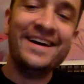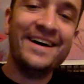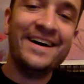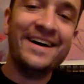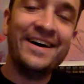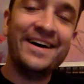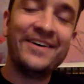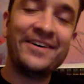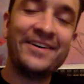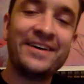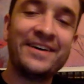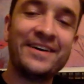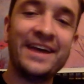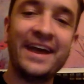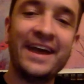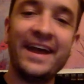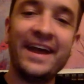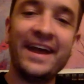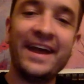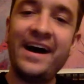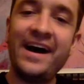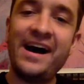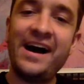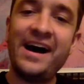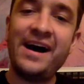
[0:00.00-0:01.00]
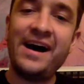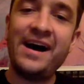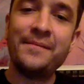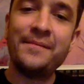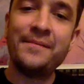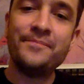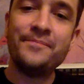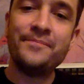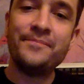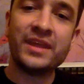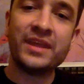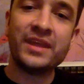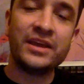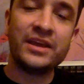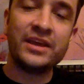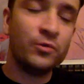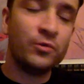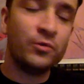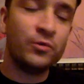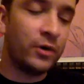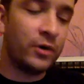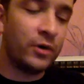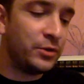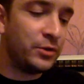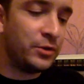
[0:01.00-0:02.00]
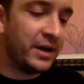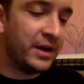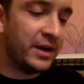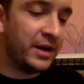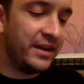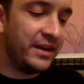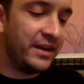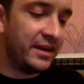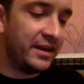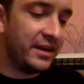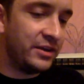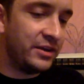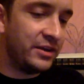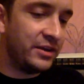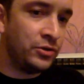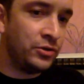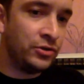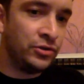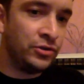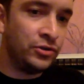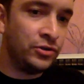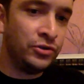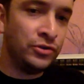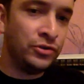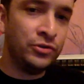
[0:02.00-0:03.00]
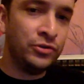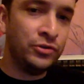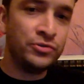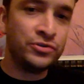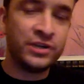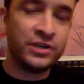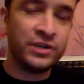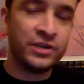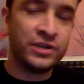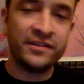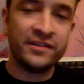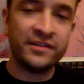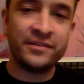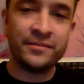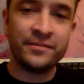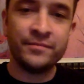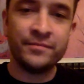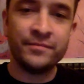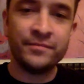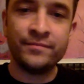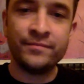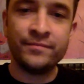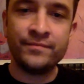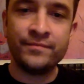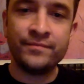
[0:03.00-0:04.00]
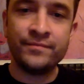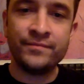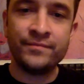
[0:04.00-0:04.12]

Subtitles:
Okay. You shared some